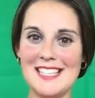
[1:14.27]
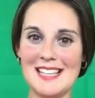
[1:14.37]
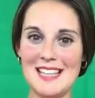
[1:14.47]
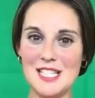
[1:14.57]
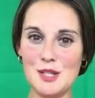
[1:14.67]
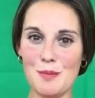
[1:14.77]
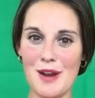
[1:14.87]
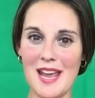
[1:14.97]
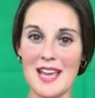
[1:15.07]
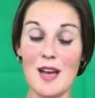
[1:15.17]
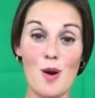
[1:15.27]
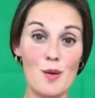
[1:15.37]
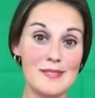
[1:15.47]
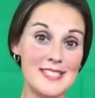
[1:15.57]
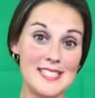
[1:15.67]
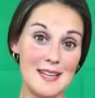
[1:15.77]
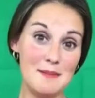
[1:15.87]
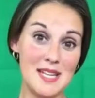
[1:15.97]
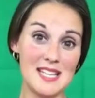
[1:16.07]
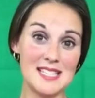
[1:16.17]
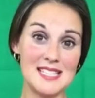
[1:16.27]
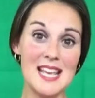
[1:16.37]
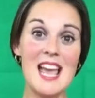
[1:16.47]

at lunch break, only 10 minutes.